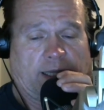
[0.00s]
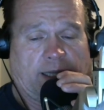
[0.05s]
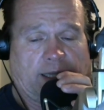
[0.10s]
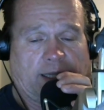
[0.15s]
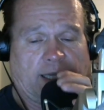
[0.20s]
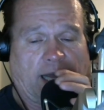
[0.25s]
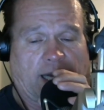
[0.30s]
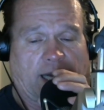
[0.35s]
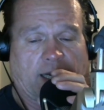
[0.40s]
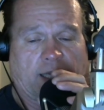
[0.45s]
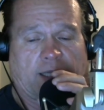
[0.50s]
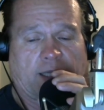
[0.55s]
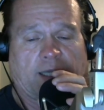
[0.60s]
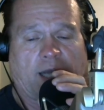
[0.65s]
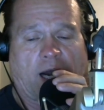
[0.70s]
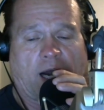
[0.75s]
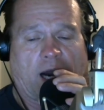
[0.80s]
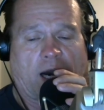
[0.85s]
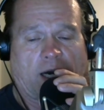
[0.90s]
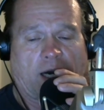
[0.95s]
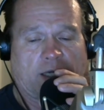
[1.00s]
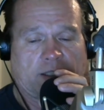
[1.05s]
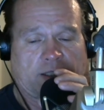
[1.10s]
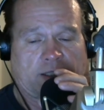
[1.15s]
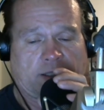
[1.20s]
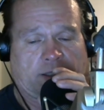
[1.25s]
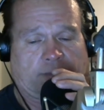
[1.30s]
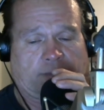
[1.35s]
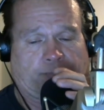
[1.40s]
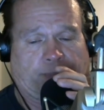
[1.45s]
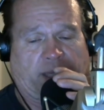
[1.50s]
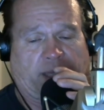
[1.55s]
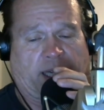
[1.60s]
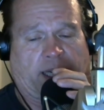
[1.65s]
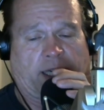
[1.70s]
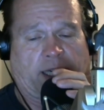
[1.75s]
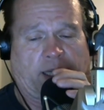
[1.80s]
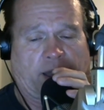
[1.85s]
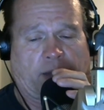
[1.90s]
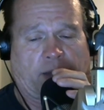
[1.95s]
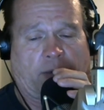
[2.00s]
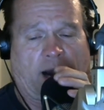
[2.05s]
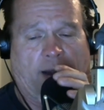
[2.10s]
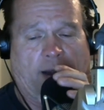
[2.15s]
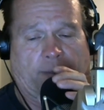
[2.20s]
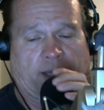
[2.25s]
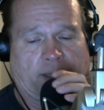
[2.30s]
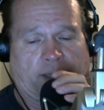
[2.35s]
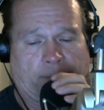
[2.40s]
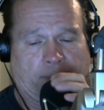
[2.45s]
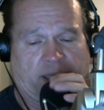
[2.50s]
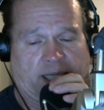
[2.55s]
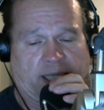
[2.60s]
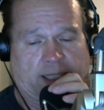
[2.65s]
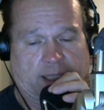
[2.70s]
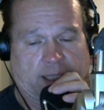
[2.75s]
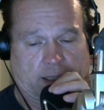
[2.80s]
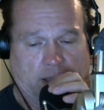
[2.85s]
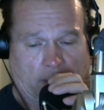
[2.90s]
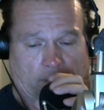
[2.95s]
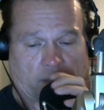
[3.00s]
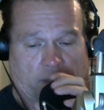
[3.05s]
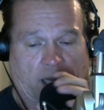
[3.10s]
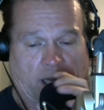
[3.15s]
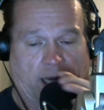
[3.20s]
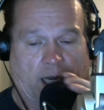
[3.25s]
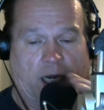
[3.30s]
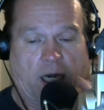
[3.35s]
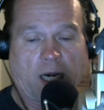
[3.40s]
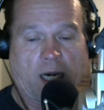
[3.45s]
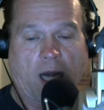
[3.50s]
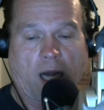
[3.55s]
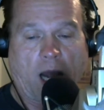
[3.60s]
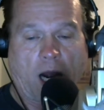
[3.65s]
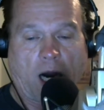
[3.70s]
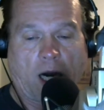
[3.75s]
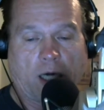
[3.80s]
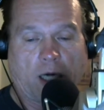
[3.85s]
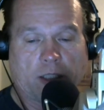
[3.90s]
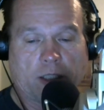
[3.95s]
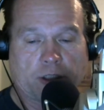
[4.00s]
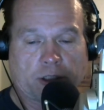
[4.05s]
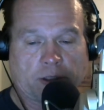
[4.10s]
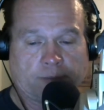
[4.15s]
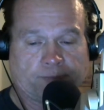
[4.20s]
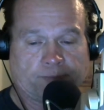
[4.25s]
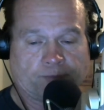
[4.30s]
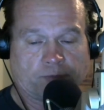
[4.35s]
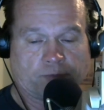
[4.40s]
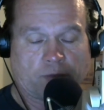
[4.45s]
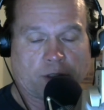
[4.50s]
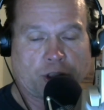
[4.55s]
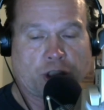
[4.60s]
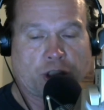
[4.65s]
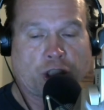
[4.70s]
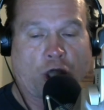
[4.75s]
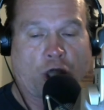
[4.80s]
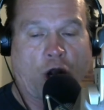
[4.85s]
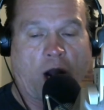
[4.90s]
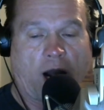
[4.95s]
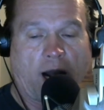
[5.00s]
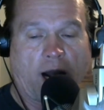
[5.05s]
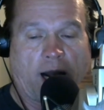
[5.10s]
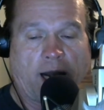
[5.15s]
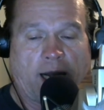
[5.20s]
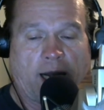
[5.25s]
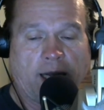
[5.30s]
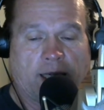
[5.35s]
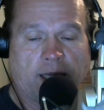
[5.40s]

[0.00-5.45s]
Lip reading: like a large, big, throbbing penis, like a large jaw,